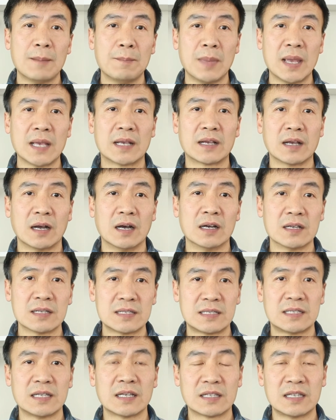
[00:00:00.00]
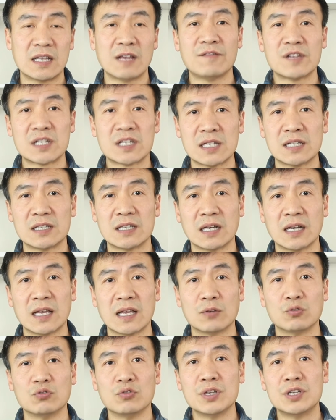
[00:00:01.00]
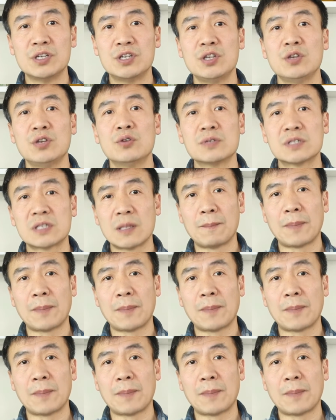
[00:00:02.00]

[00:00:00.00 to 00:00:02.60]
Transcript: make us significantly reduce